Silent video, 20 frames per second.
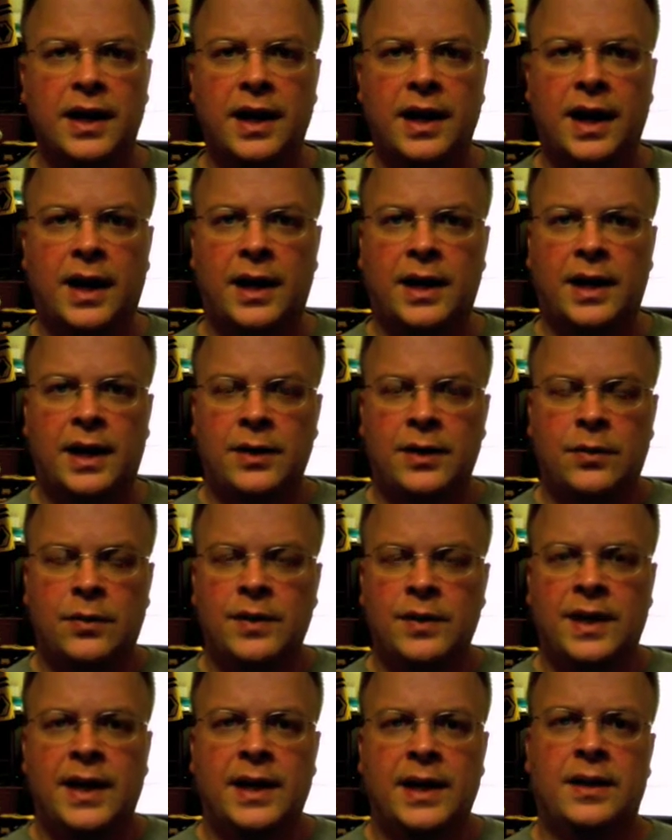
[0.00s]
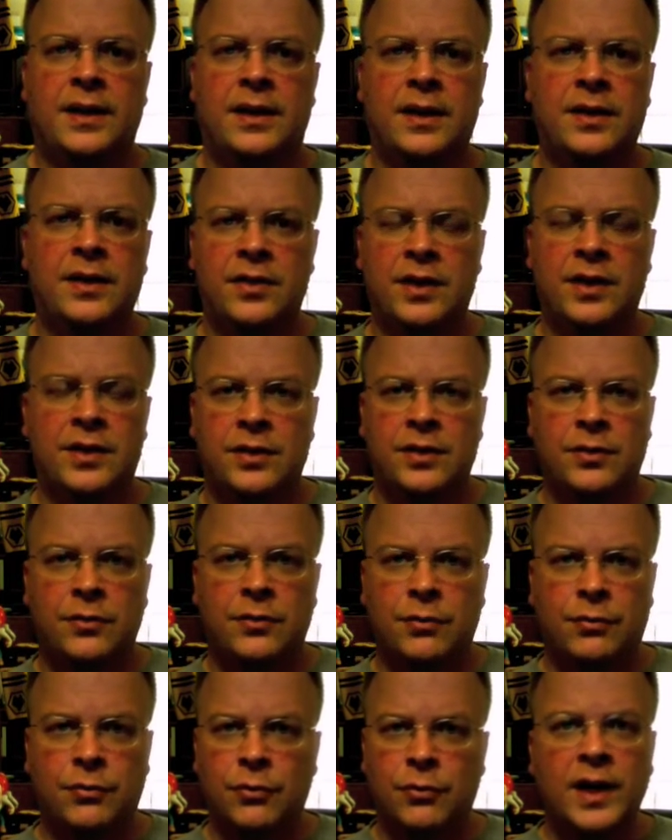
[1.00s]
I don't get it. It's
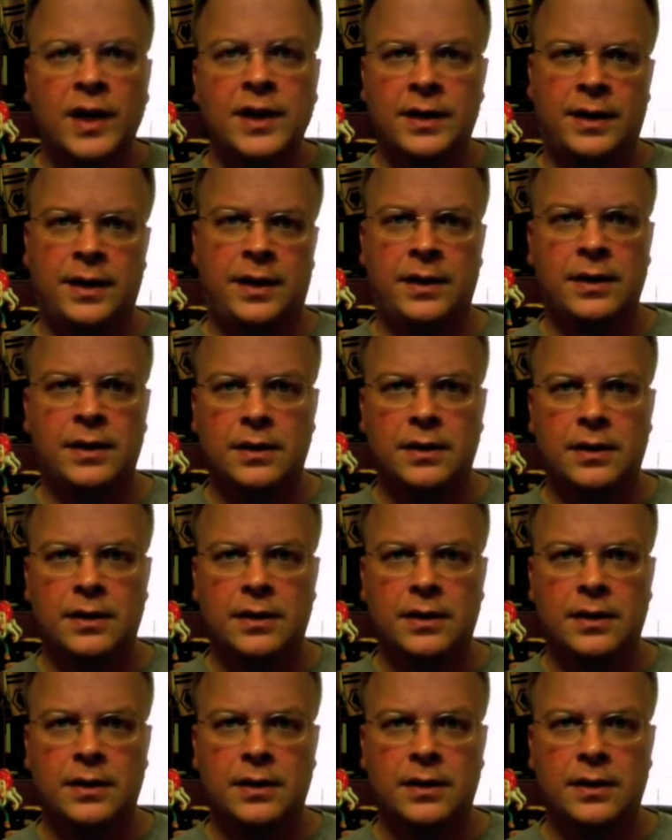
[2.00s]
frightening